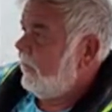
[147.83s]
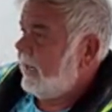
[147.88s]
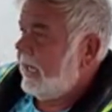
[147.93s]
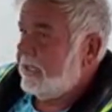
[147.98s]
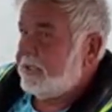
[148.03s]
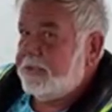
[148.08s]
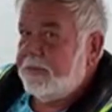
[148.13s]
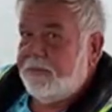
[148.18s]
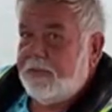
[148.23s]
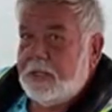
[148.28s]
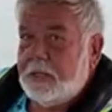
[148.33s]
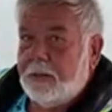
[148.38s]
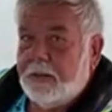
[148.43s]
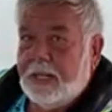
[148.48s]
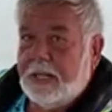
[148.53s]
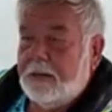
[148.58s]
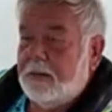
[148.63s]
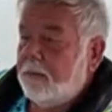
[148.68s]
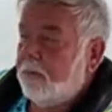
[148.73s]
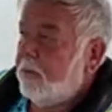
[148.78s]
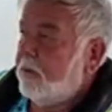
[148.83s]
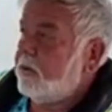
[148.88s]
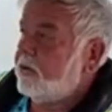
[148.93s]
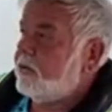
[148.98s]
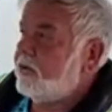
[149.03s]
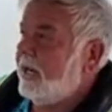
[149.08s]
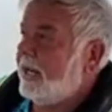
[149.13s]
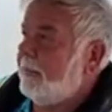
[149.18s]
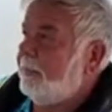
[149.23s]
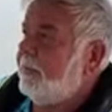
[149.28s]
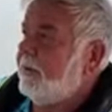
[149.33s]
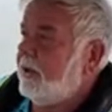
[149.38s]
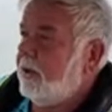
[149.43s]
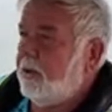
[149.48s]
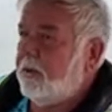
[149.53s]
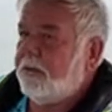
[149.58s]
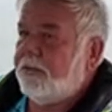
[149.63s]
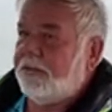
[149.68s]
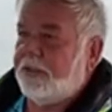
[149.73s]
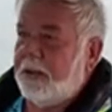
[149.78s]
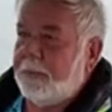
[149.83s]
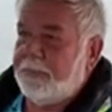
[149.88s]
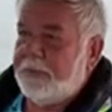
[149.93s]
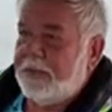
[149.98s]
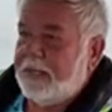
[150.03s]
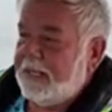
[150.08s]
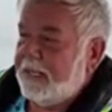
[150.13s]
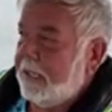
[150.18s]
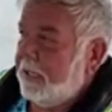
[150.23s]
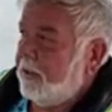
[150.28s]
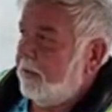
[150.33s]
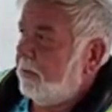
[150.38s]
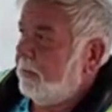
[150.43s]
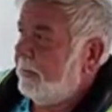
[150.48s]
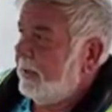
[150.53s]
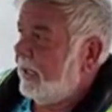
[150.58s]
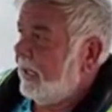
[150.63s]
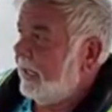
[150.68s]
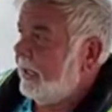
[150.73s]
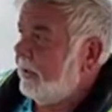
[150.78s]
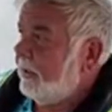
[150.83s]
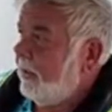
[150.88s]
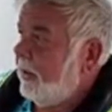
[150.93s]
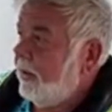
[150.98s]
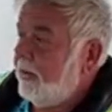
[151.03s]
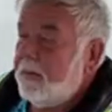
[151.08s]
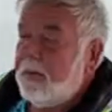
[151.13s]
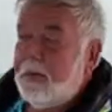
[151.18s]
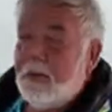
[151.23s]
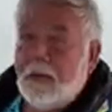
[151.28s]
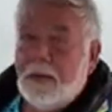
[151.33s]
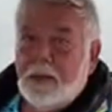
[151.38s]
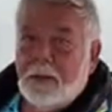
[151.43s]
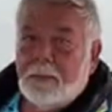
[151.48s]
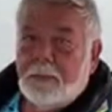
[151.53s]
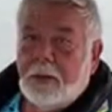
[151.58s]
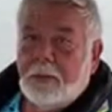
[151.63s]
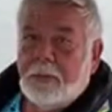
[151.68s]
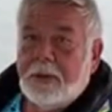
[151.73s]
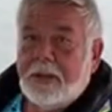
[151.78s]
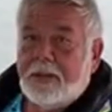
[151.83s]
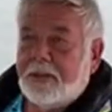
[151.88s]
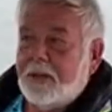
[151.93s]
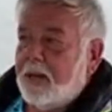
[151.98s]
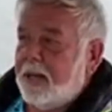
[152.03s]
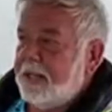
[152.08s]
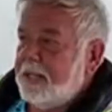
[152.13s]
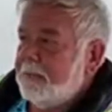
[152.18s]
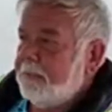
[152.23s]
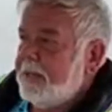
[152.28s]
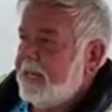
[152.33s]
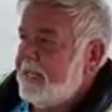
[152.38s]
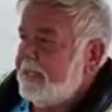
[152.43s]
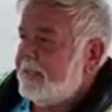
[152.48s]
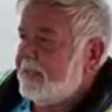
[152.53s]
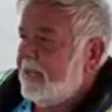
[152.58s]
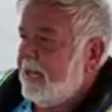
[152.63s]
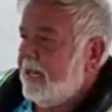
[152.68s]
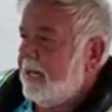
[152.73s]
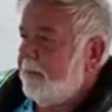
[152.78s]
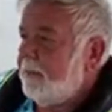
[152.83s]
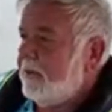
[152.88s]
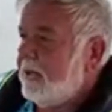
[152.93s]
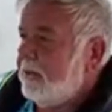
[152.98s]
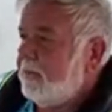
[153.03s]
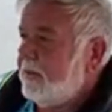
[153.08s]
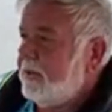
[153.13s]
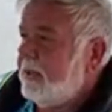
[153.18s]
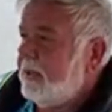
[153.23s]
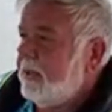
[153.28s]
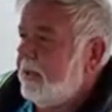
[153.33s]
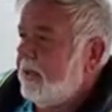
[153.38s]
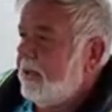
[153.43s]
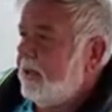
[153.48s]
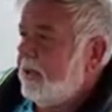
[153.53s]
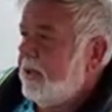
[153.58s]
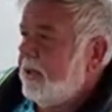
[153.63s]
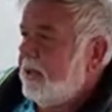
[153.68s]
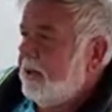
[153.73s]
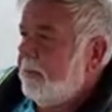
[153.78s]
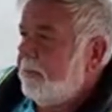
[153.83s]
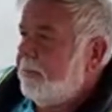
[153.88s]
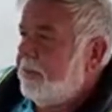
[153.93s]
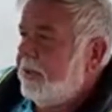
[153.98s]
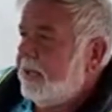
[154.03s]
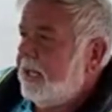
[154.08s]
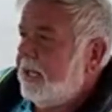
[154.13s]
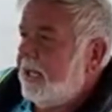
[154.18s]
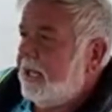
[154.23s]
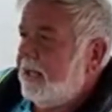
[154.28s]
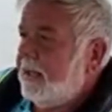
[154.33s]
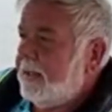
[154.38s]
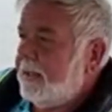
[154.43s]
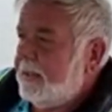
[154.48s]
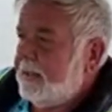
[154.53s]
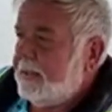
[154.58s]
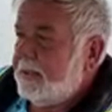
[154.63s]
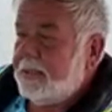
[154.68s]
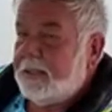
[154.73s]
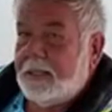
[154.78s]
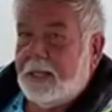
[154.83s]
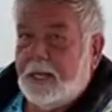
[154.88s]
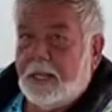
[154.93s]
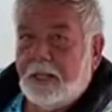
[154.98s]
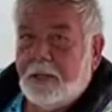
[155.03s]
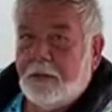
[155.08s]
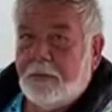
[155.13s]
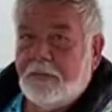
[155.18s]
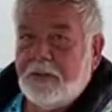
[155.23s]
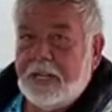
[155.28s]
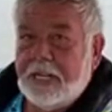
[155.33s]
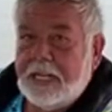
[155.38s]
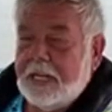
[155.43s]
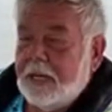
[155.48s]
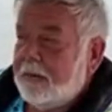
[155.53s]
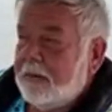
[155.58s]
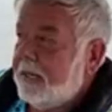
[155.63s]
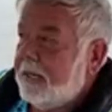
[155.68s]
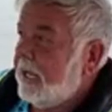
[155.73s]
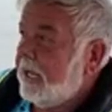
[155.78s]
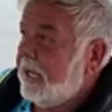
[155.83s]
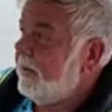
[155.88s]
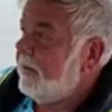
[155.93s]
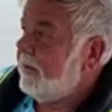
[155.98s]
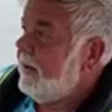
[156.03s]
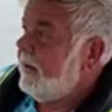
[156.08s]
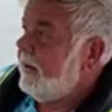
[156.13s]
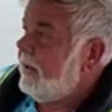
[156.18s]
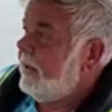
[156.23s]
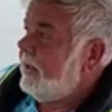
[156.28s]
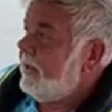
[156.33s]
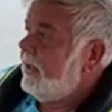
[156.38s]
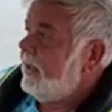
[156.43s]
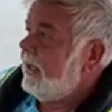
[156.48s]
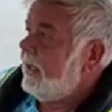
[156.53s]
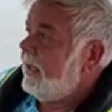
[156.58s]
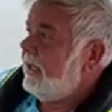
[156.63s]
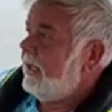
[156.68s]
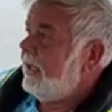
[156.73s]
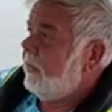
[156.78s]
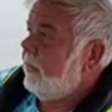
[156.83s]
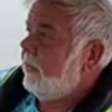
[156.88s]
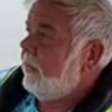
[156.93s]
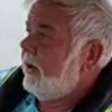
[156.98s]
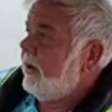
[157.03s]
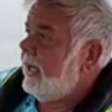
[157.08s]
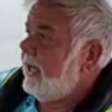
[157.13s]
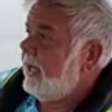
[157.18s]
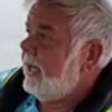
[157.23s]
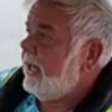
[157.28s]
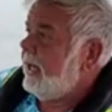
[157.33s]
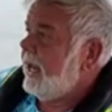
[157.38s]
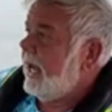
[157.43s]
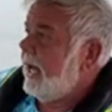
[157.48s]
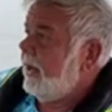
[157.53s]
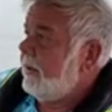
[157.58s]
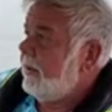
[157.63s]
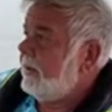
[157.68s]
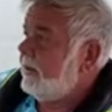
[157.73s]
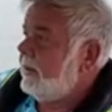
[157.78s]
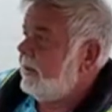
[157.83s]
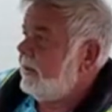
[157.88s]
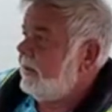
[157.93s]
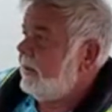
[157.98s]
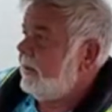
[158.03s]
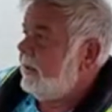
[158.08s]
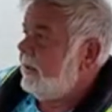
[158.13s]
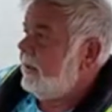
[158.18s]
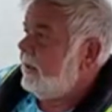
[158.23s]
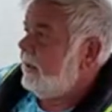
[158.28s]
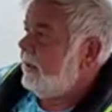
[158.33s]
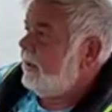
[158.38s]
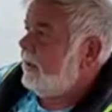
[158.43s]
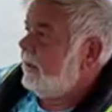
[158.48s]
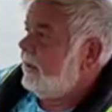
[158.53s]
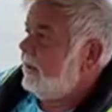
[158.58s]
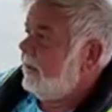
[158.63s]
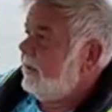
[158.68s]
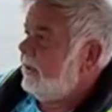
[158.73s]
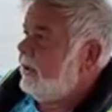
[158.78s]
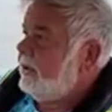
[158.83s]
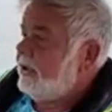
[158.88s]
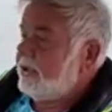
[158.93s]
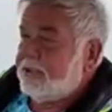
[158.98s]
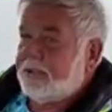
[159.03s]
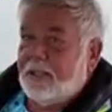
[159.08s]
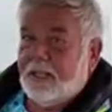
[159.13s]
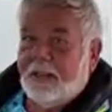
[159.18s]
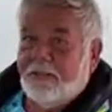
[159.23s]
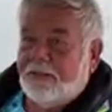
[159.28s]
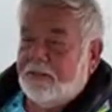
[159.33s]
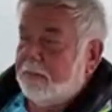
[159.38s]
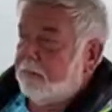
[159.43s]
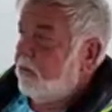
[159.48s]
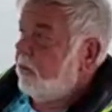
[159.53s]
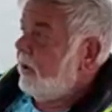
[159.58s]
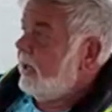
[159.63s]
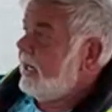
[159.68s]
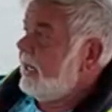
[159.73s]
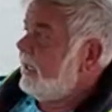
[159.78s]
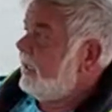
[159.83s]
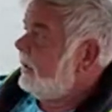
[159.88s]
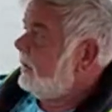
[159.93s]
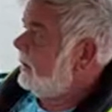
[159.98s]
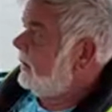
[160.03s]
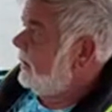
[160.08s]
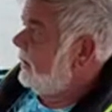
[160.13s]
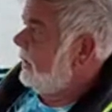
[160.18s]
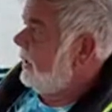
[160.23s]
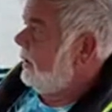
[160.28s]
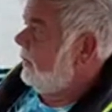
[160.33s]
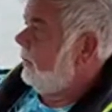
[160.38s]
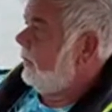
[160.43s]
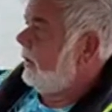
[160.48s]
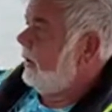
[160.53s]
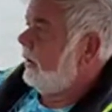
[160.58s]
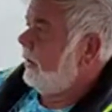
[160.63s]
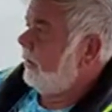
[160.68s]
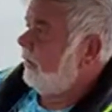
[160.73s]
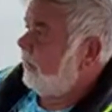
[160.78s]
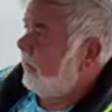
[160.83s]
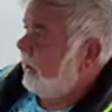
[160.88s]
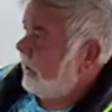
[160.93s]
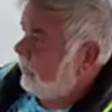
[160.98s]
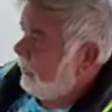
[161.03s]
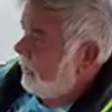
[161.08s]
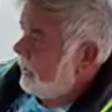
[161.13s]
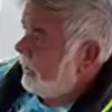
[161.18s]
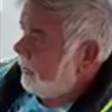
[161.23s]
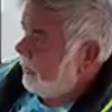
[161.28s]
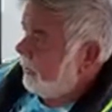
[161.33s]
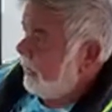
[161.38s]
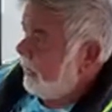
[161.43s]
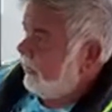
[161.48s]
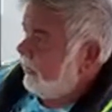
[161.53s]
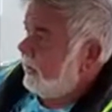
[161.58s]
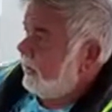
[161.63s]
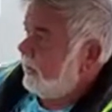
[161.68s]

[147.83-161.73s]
We got some video of that, and we're going to try to put a little something together a little bit later on, but we thought in the meantime we would put a little video together, and that we are heading out. I just left the marina, and we're in the Frederica River.